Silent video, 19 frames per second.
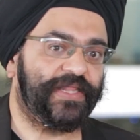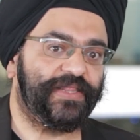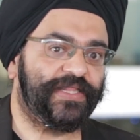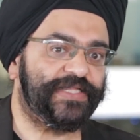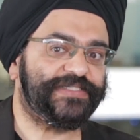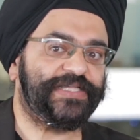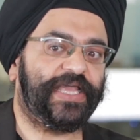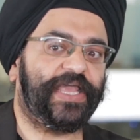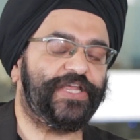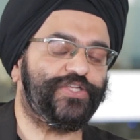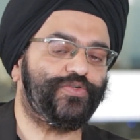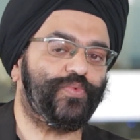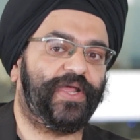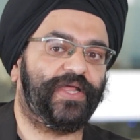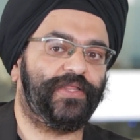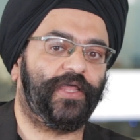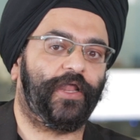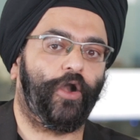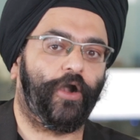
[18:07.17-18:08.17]
In this age
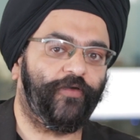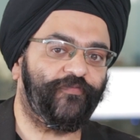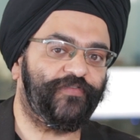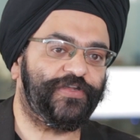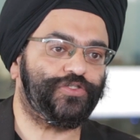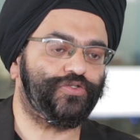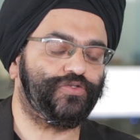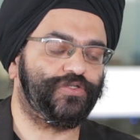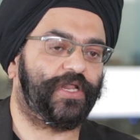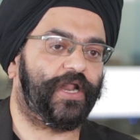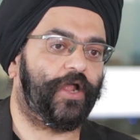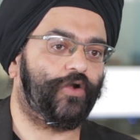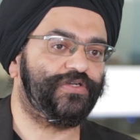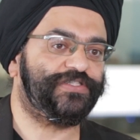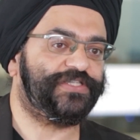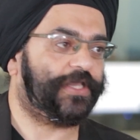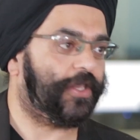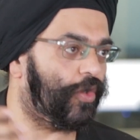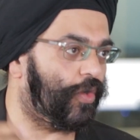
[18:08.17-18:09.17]
where there are a lot of issues
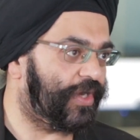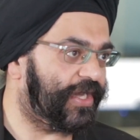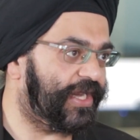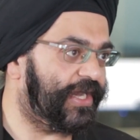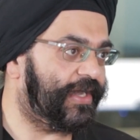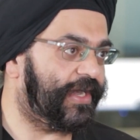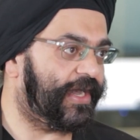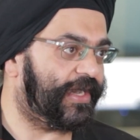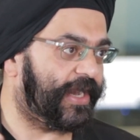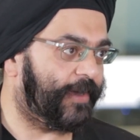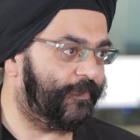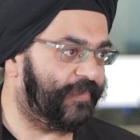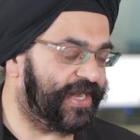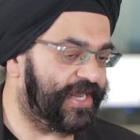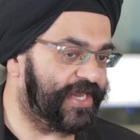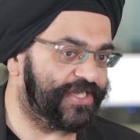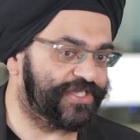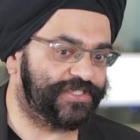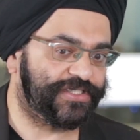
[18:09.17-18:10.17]
around security, data
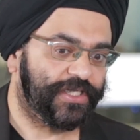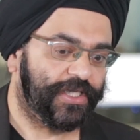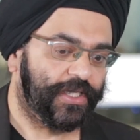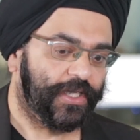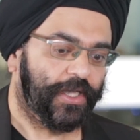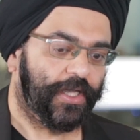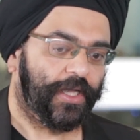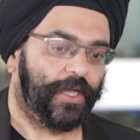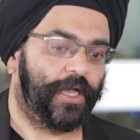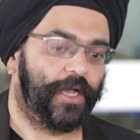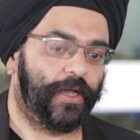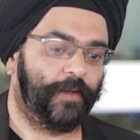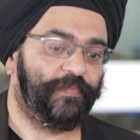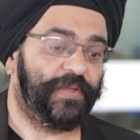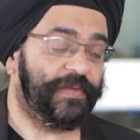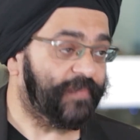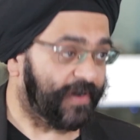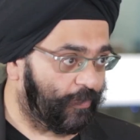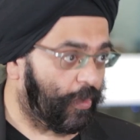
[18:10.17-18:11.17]
breach,
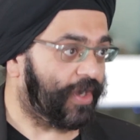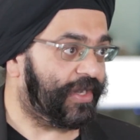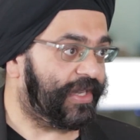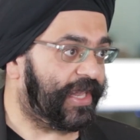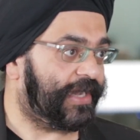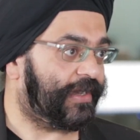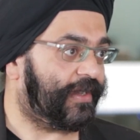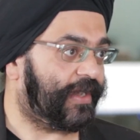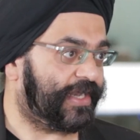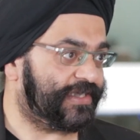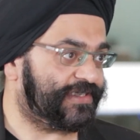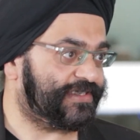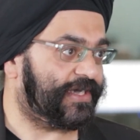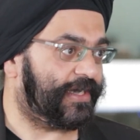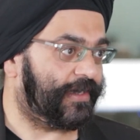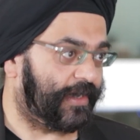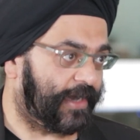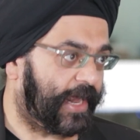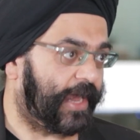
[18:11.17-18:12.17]
people want that
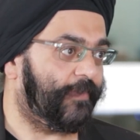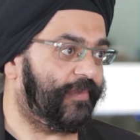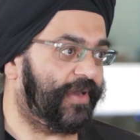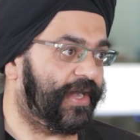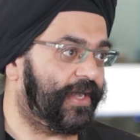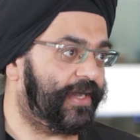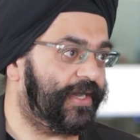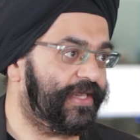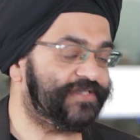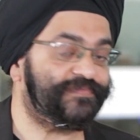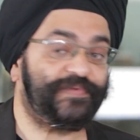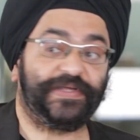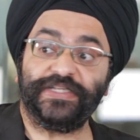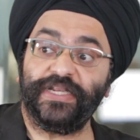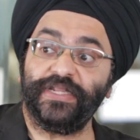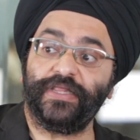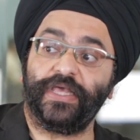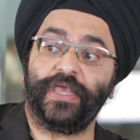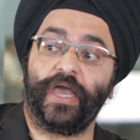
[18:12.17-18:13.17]
trust and reliability, especially the